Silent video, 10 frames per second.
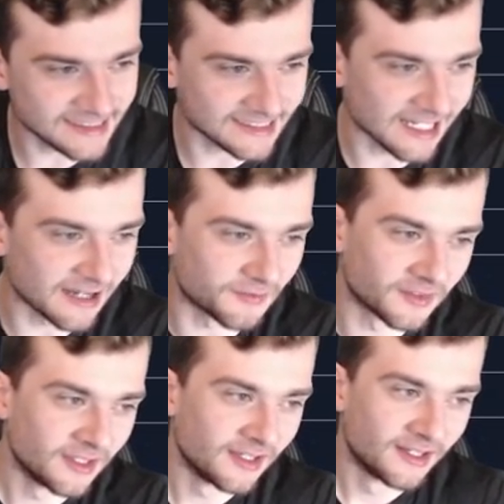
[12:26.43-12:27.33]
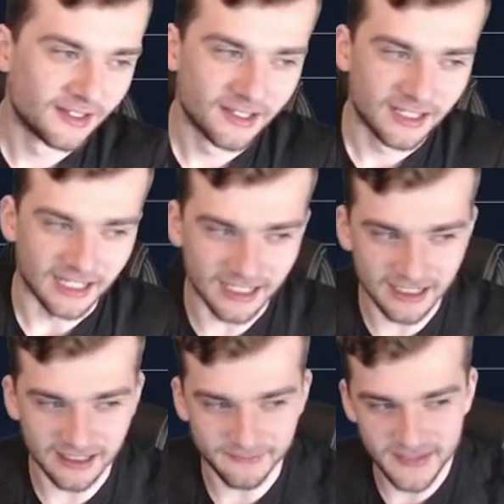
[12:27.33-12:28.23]
stuff.
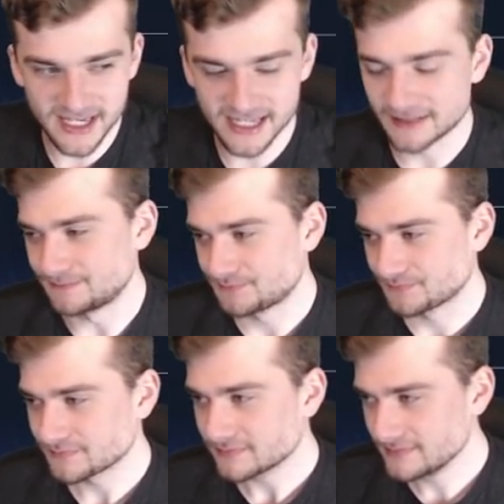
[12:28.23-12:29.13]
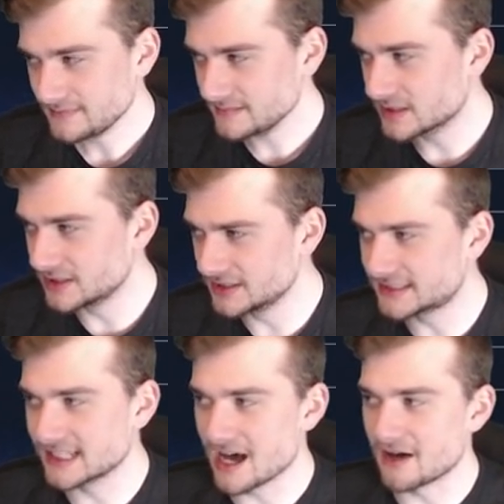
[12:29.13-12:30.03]
Oh, man. Good
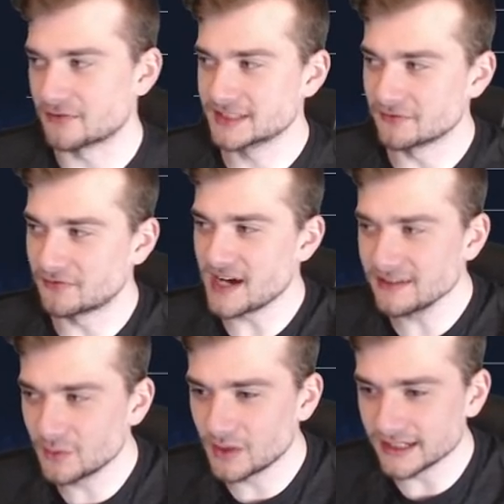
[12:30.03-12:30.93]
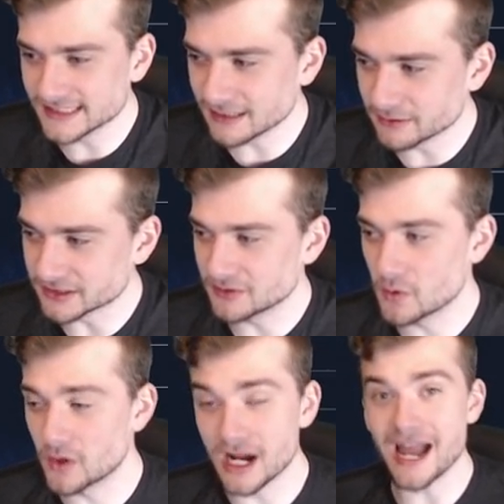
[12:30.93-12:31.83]
stuff. So five to one is our
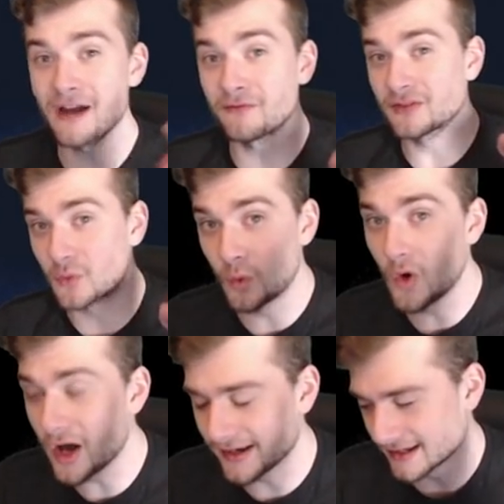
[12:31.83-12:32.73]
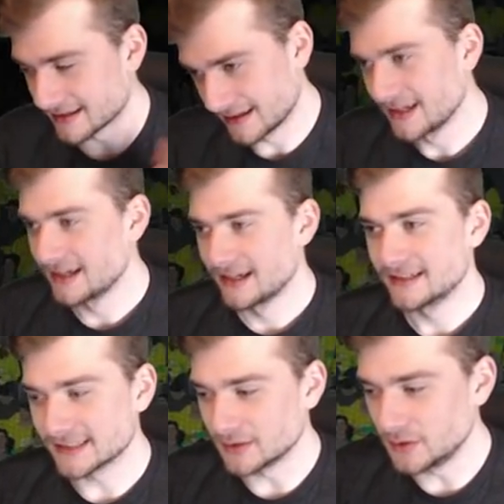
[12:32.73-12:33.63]
score after one.
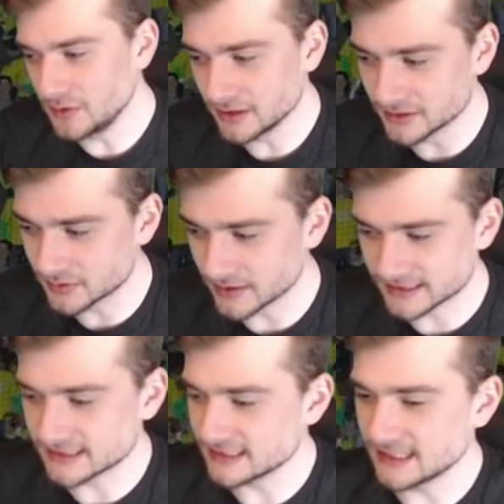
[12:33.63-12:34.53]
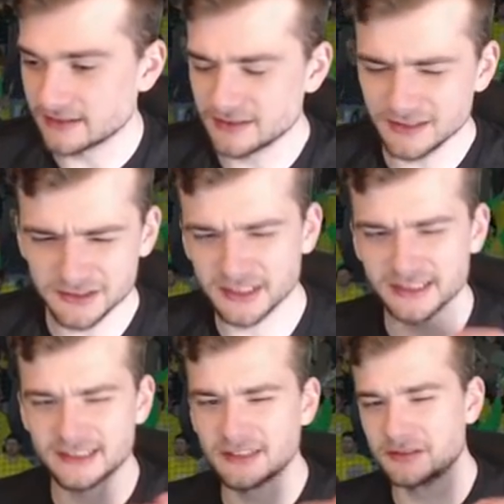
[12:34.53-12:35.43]
So who knows what's, you know, usually
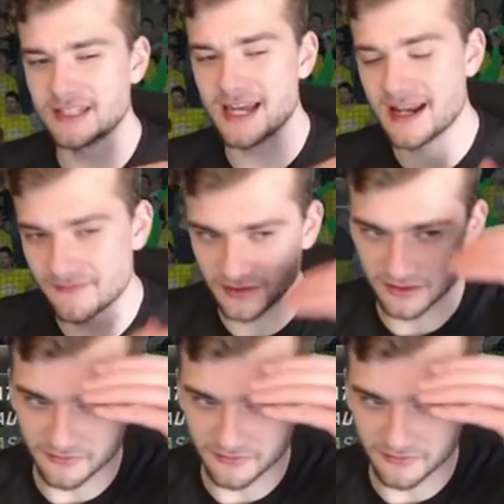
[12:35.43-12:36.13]
it slows down after the